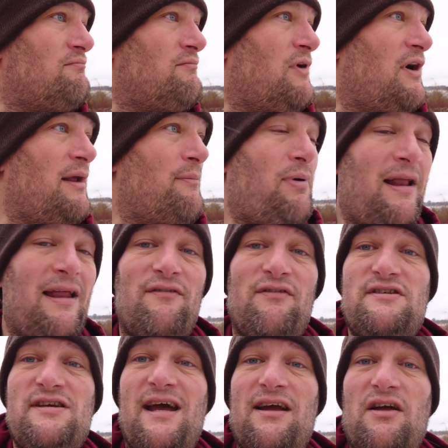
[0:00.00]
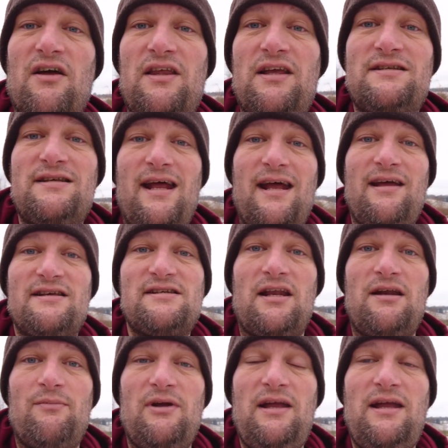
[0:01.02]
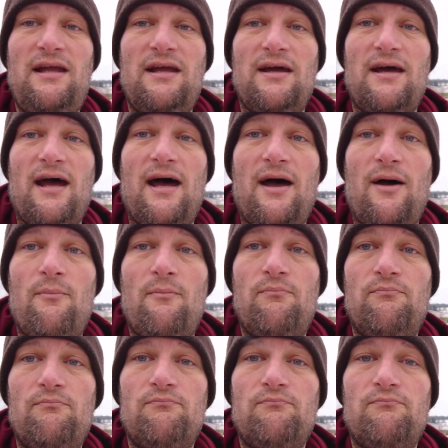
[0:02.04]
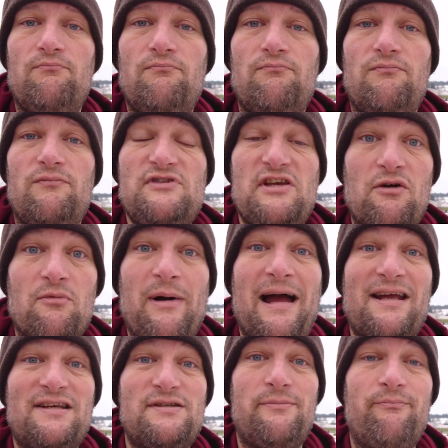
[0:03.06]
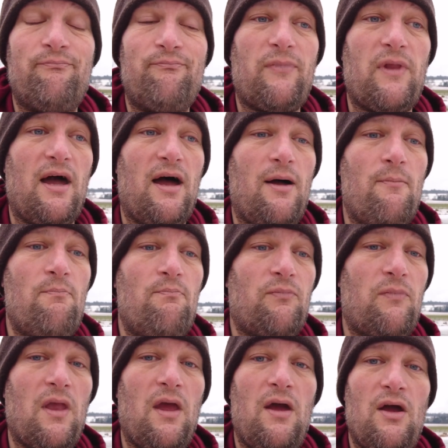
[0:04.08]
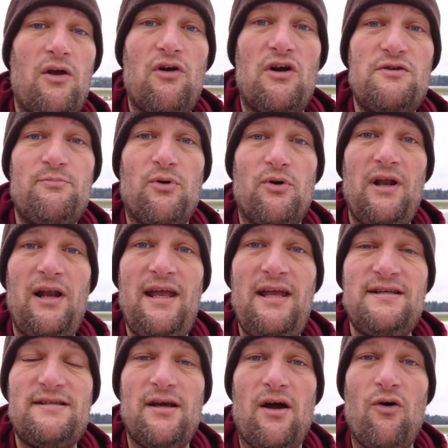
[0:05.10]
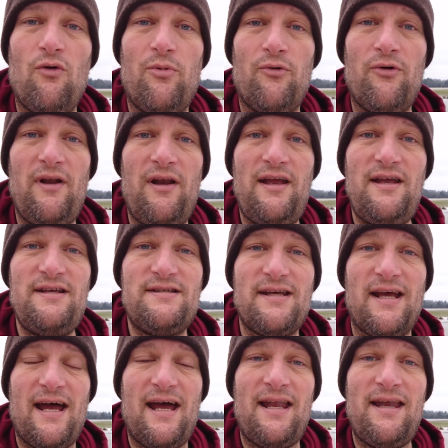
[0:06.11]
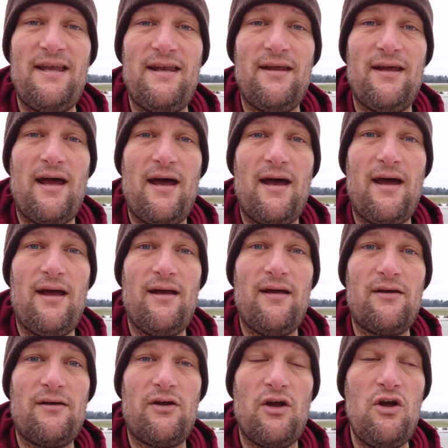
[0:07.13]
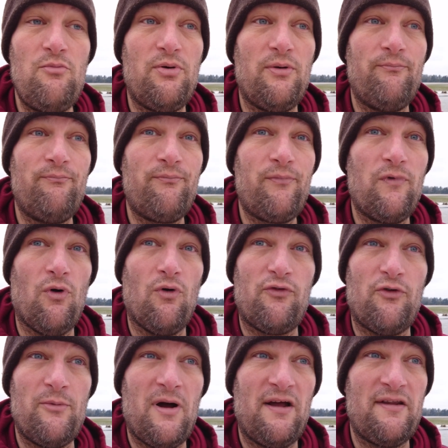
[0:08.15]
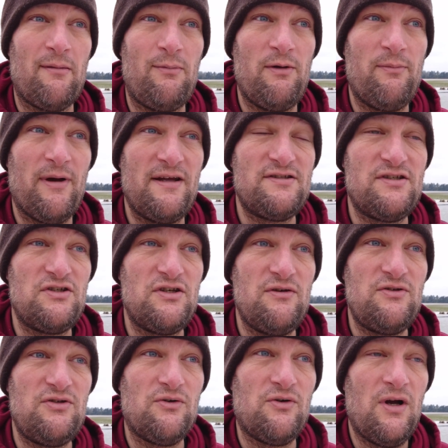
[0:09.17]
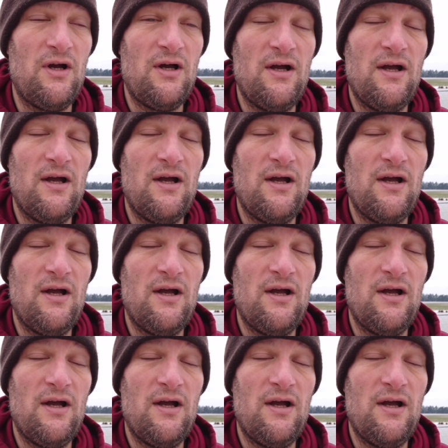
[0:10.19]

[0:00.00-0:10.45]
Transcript: My plan of attack, I think, today is going to be single bags. Crushed boilies, whole boilies and goop, all from RW Baits as usual,